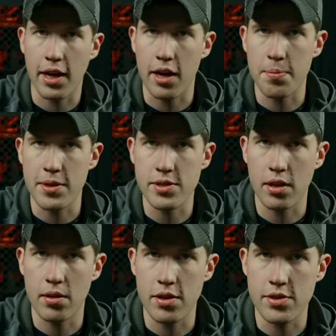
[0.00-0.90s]
it kind of depends
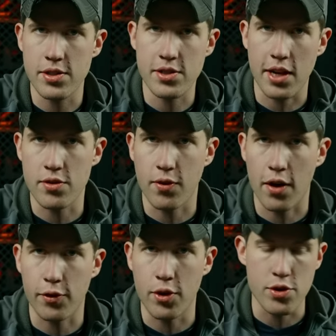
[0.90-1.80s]
on the size of
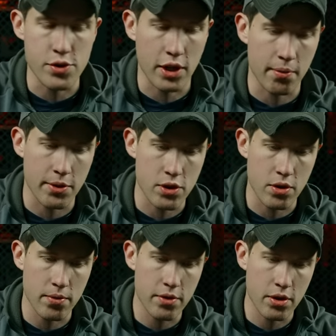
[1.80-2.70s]
rifle you're using on what
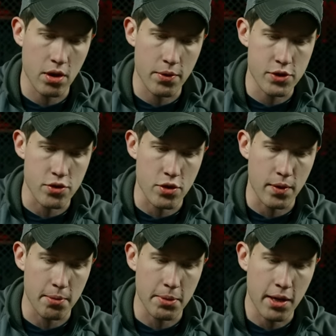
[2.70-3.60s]
you're, you know, what you're
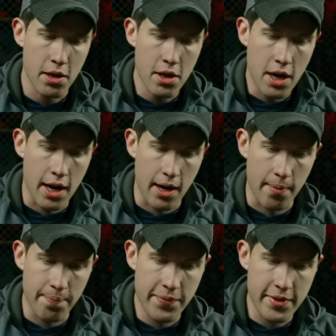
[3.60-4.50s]
doing. But
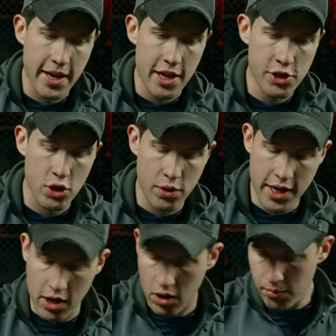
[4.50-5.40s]
um, the issue
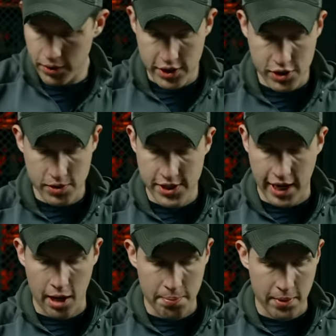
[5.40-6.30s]
here with this
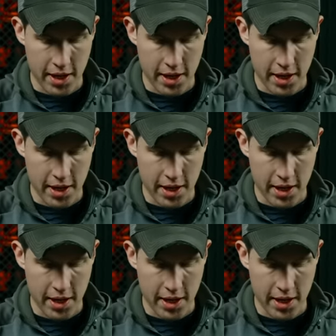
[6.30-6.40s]
setup